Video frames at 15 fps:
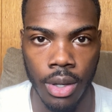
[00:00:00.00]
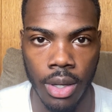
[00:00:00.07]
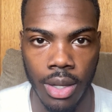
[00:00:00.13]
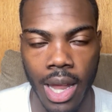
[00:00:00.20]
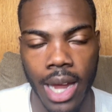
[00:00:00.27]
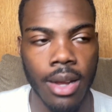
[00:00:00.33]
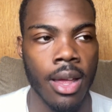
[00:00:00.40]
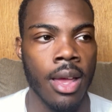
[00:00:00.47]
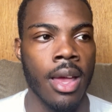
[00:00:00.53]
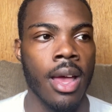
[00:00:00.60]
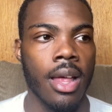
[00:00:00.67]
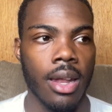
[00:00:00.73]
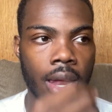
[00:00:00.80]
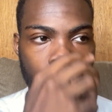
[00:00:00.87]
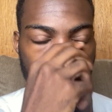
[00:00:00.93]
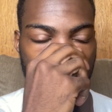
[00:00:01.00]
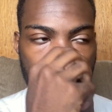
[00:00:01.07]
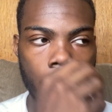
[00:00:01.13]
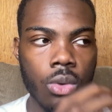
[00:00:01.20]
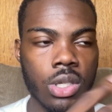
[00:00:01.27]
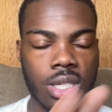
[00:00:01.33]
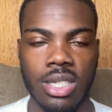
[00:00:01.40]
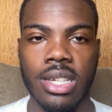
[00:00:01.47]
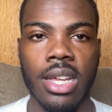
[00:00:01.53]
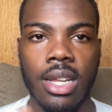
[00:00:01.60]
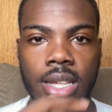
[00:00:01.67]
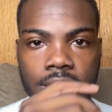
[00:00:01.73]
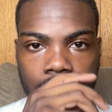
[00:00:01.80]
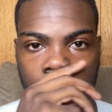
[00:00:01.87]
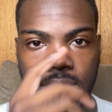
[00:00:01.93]
Like, like, and I'll just say
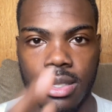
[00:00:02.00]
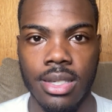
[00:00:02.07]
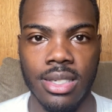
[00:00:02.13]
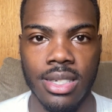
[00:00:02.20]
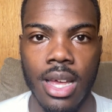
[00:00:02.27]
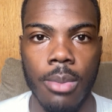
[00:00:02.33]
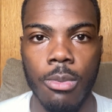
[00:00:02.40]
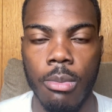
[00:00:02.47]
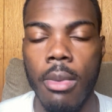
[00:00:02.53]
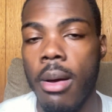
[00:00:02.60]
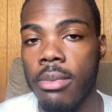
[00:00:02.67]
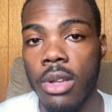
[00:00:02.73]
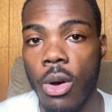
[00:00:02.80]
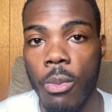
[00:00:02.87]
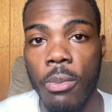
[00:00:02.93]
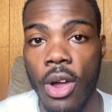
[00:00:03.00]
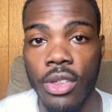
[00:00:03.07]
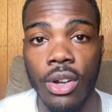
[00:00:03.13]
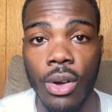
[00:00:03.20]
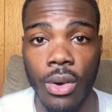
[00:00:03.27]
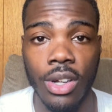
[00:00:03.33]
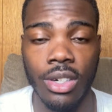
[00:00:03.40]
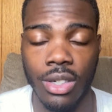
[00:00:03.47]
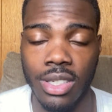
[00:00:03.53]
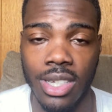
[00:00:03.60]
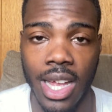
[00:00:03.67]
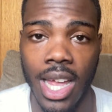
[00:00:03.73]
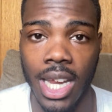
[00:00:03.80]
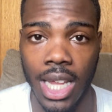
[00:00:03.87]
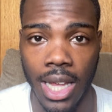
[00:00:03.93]
this as an example. My little brother don't
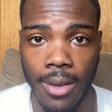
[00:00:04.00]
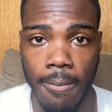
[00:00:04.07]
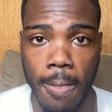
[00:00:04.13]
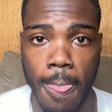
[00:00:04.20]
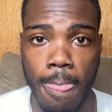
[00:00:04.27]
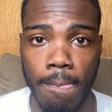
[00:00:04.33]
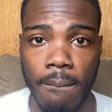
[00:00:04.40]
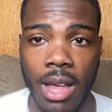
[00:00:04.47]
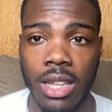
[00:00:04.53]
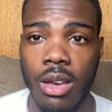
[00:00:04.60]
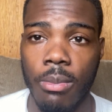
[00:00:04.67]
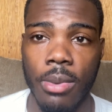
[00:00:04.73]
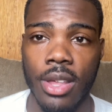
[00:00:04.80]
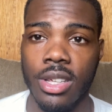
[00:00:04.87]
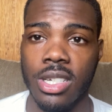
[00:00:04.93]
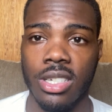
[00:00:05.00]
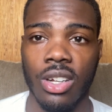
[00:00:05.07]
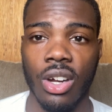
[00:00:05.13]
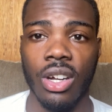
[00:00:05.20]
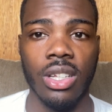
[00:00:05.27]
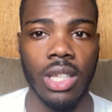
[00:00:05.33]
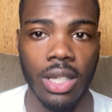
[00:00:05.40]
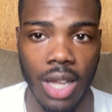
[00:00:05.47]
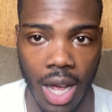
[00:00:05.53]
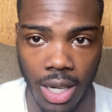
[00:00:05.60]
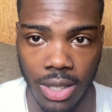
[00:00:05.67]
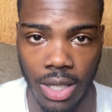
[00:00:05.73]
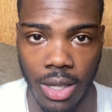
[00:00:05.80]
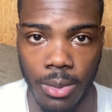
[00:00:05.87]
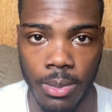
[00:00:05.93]
understand it. My little brother is currently
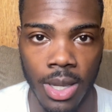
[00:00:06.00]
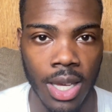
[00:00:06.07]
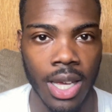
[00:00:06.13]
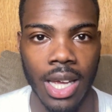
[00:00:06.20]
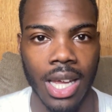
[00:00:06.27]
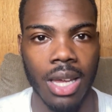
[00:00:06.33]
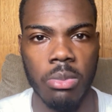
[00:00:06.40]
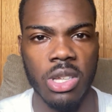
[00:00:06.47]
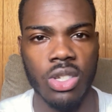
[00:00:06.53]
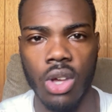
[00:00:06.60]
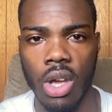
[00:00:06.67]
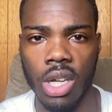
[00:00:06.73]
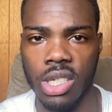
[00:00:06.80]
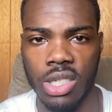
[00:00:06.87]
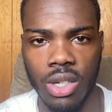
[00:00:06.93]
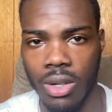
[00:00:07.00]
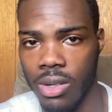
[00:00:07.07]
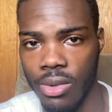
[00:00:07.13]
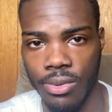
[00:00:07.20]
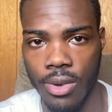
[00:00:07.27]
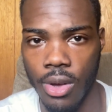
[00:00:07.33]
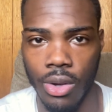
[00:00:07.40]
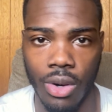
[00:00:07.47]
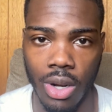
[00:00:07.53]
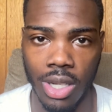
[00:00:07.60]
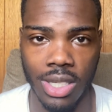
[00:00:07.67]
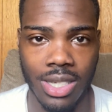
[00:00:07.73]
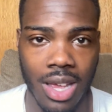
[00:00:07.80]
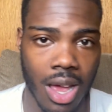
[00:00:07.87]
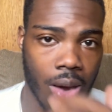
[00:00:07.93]
locked up, and he be talking shit on the phone all
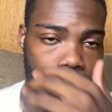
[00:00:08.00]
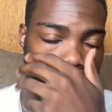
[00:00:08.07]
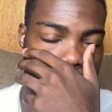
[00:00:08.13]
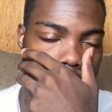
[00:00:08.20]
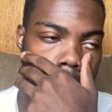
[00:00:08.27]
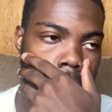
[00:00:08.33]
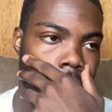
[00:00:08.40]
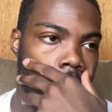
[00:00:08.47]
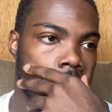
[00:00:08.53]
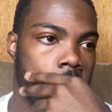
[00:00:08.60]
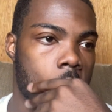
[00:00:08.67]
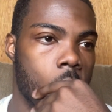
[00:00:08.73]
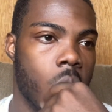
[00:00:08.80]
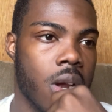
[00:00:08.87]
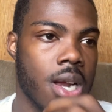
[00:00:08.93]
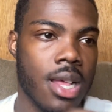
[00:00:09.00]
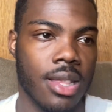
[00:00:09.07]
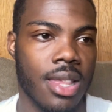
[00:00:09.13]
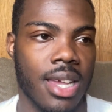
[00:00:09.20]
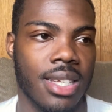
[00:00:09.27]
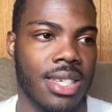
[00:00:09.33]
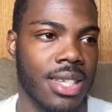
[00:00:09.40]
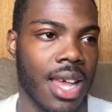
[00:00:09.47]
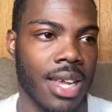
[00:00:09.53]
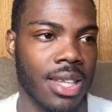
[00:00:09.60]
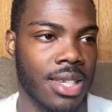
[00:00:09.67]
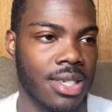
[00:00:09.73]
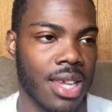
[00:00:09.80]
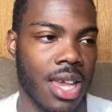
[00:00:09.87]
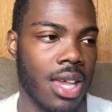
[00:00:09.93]
the time, right? One of the things he like
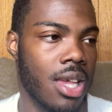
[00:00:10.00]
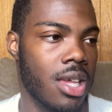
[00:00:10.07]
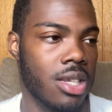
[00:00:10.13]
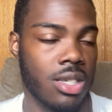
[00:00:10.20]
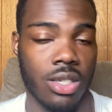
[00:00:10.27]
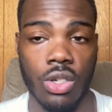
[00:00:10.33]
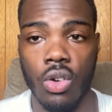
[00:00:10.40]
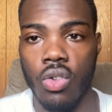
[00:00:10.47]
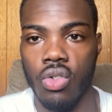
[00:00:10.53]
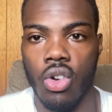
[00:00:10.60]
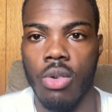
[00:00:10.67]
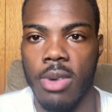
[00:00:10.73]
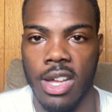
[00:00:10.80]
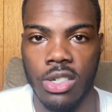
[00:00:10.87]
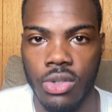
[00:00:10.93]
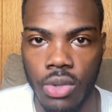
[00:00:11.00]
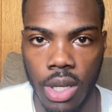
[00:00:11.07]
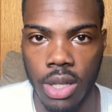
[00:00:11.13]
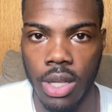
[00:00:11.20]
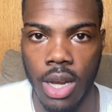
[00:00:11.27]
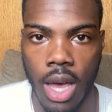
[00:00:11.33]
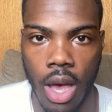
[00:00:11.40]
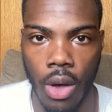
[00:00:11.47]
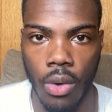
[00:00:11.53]
to say is, "You don't know my strength now,